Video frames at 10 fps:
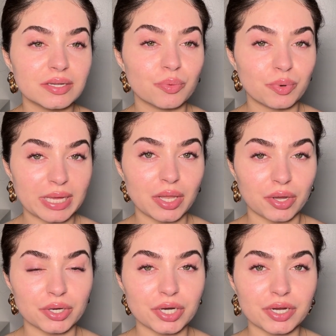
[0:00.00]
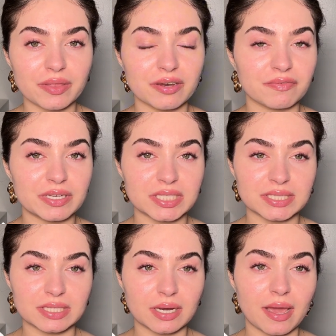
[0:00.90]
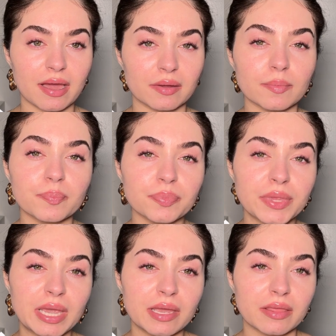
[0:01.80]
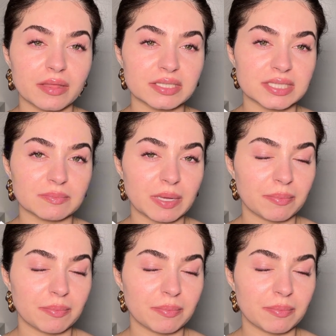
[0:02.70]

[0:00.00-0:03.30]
way longer than if I just didn't have this as my